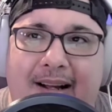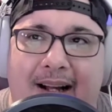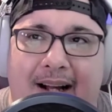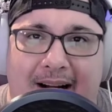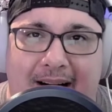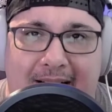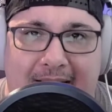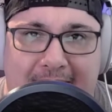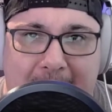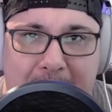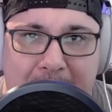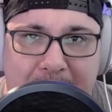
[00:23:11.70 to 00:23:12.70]

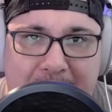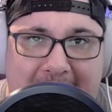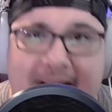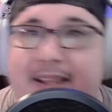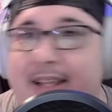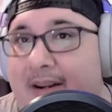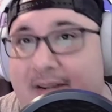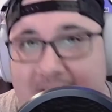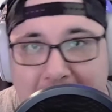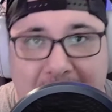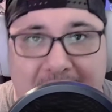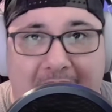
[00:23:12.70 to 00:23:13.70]
and then on
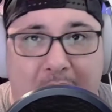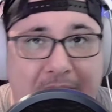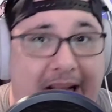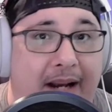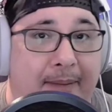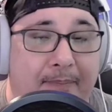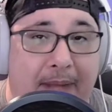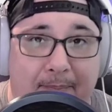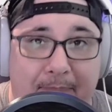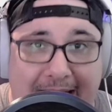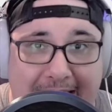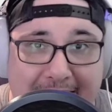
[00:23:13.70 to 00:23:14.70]
top of that, we had a
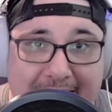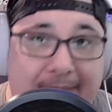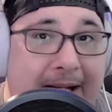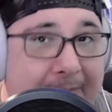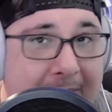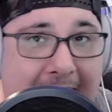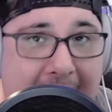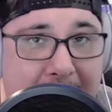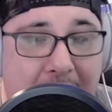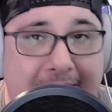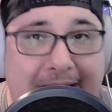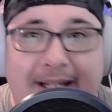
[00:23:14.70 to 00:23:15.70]
pandemic
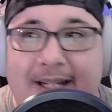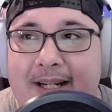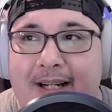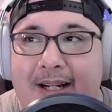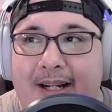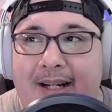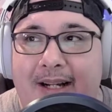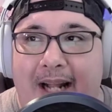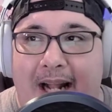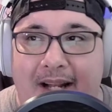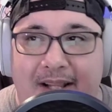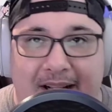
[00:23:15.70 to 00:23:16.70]
outbreak,
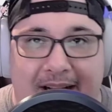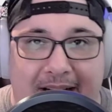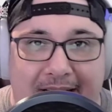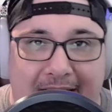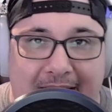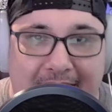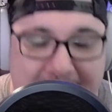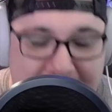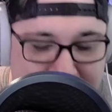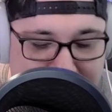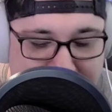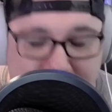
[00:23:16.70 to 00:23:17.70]
and then
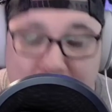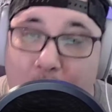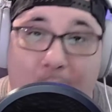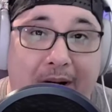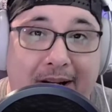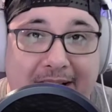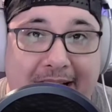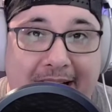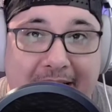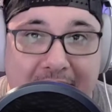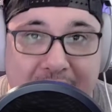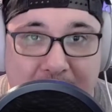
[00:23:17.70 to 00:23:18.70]
you get
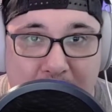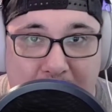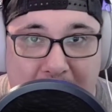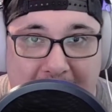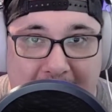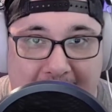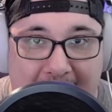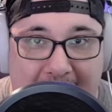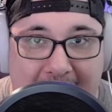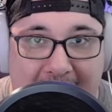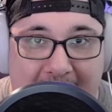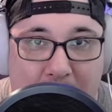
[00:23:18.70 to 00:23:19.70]
quarantined into
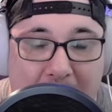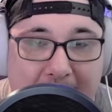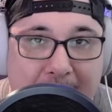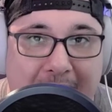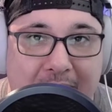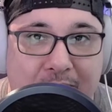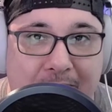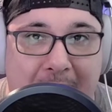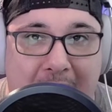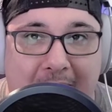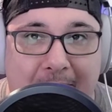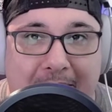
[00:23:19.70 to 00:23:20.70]
a one-bedroom
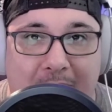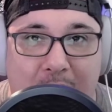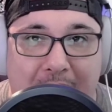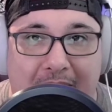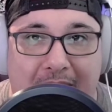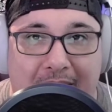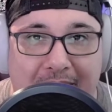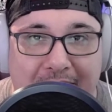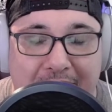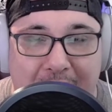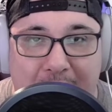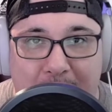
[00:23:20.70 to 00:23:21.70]
apartment where
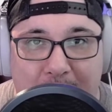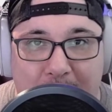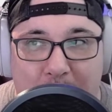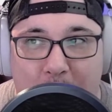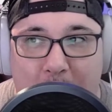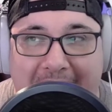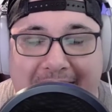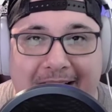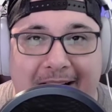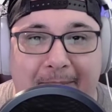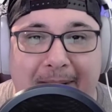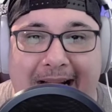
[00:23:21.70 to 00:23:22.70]
you wake
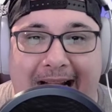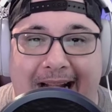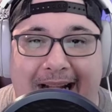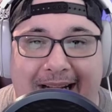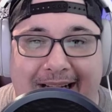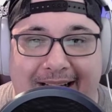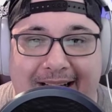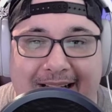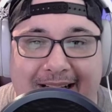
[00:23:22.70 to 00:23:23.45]
up and